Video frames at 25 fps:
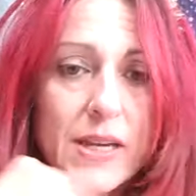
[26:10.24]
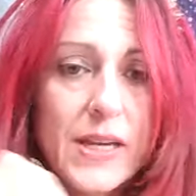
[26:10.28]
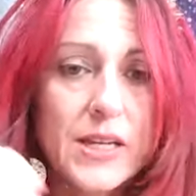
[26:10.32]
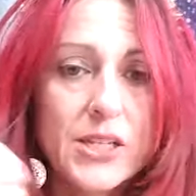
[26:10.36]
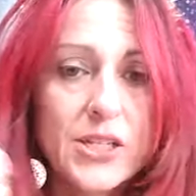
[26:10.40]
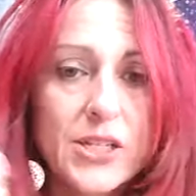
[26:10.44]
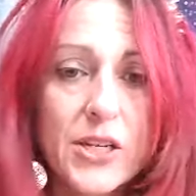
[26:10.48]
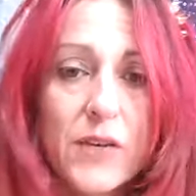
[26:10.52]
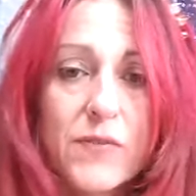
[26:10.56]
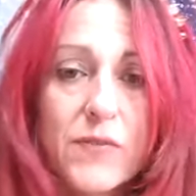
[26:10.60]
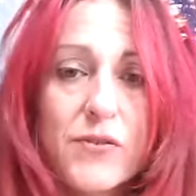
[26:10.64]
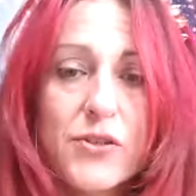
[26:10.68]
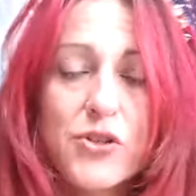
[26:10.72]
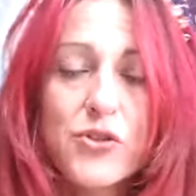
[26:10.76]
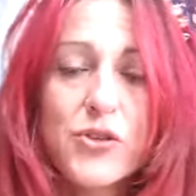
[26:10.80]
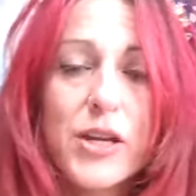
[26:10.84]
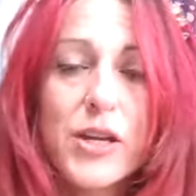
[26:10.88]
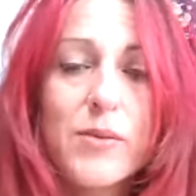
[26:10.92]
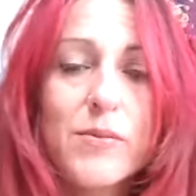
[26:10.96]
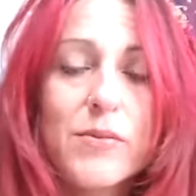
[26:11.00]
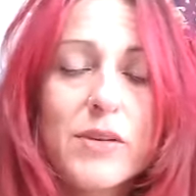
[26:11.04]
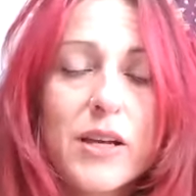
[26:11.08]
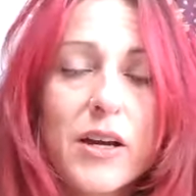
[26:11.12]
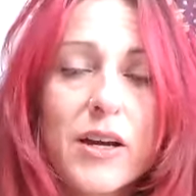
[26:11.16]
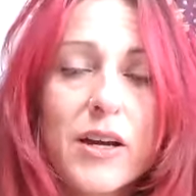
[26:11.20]
So I've
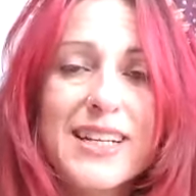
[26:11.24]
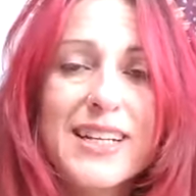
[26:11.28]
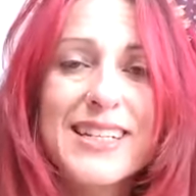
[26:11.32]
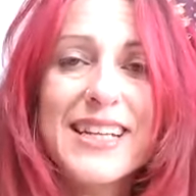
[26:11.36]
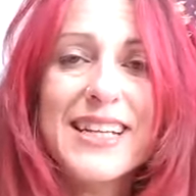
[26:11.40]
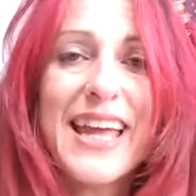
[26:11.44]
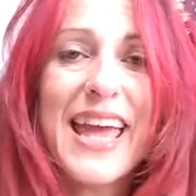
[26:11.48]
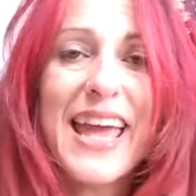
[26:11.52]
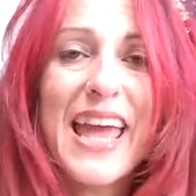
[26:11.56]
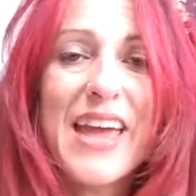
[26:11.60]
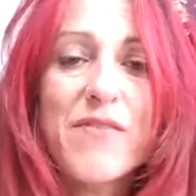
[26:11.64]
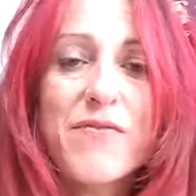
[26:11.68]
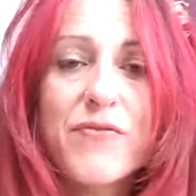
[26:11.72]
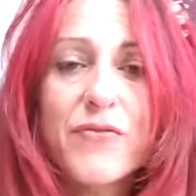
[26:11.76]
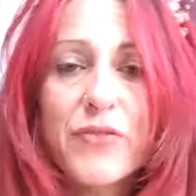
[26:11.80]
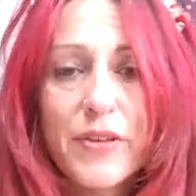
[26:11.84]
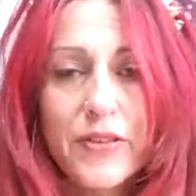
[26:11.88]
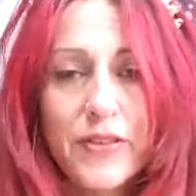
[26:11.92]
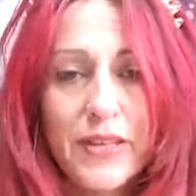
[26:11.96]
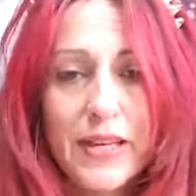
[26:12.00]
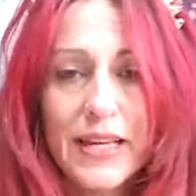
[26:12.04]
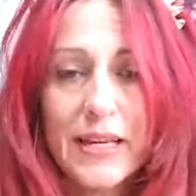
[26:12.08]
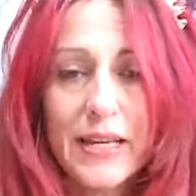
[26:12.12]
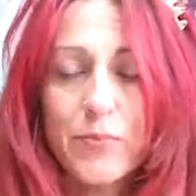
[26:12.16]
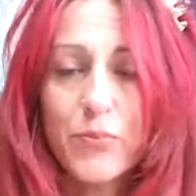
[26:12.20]
streamlined
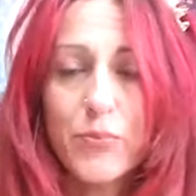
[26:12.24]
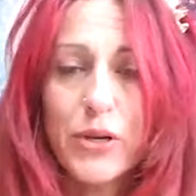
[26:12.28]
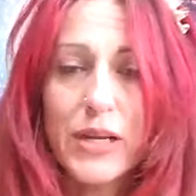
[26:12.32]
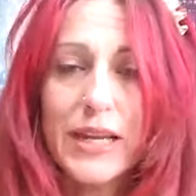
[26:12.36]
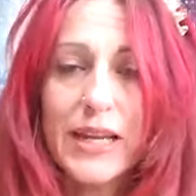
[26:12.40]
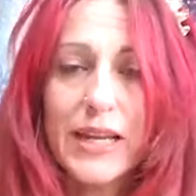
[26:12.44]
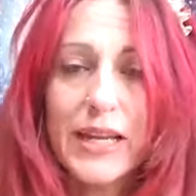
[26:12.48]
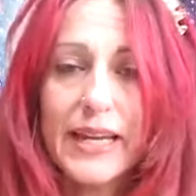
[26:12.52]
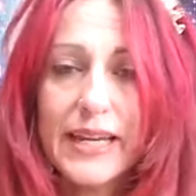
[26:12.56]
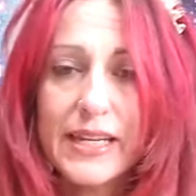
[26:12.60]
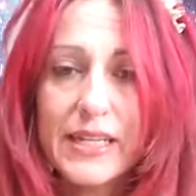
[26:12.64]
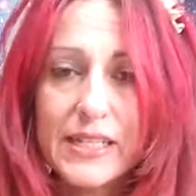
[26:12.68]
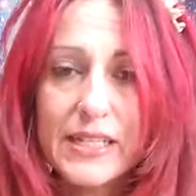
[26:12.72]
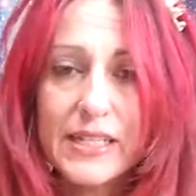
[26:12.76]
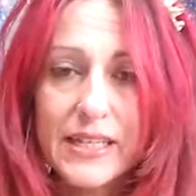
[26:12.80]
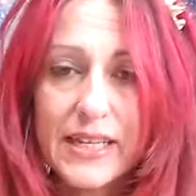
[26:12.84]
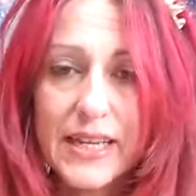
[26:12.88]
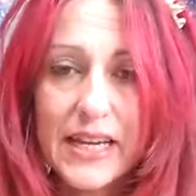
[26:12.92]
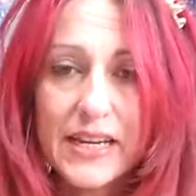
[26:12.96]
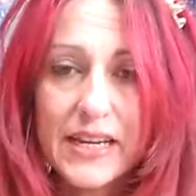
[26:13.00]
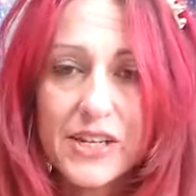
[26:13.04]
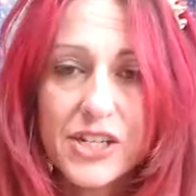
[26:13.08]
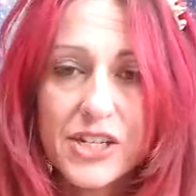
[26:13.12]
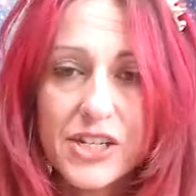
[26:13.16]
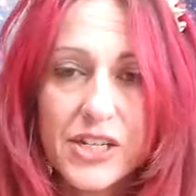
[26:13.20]
everything and bringing it into
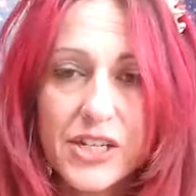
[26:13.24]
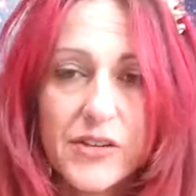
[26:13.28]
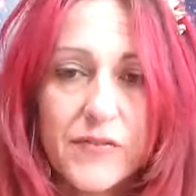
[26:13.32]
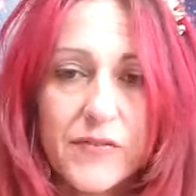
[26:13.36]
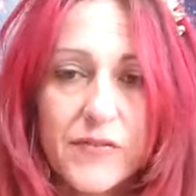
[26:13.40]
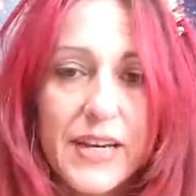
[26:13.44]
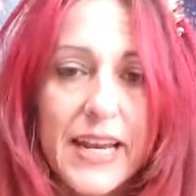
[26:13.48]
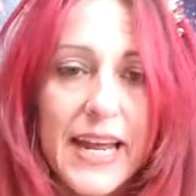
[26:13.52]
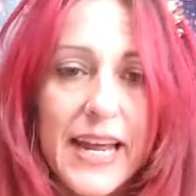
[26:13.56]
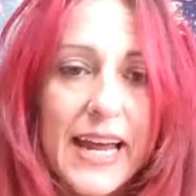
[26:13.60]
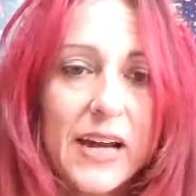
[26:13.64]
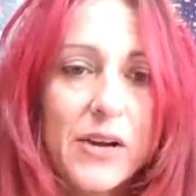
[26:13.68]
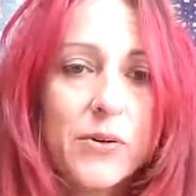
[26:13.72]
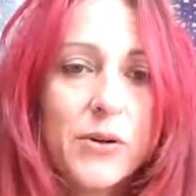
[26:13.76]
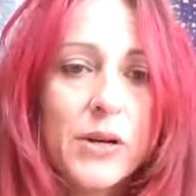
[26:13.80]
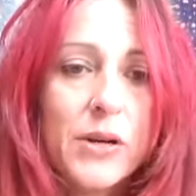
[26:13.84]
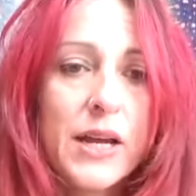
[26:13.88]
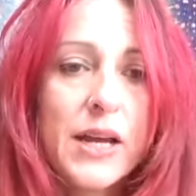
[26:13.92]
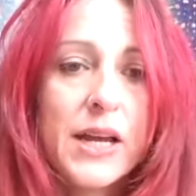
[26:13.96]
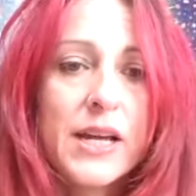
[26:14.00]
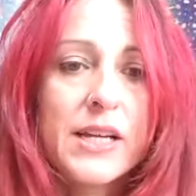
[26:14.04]
the energy of now